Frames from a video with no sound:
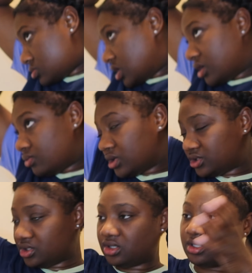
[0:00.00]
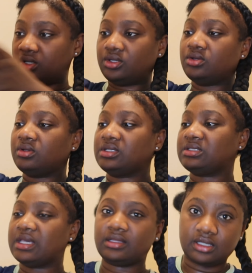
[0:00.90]
And what you're gonna do
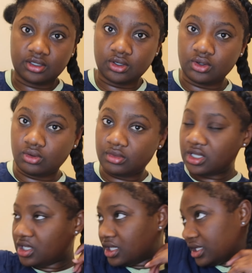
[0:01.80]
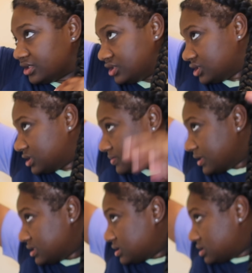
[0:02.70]
is take the comb and just
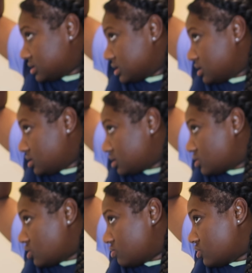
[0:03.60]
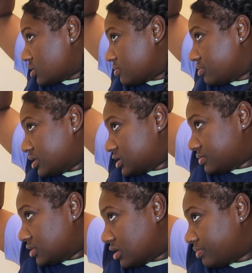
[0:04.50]
basically comb or
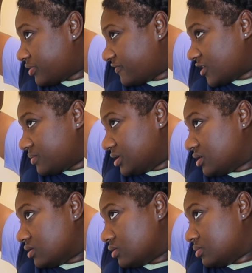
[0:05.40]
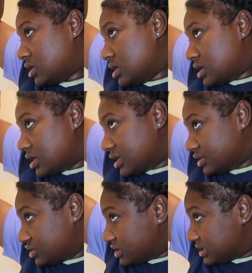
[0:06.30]
brush, no, preferably comb,
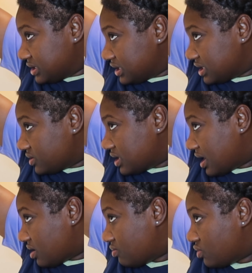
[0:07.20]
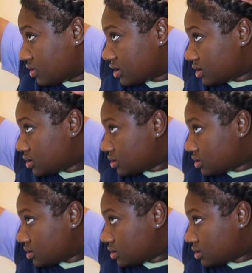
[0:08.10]
and just slick it down more.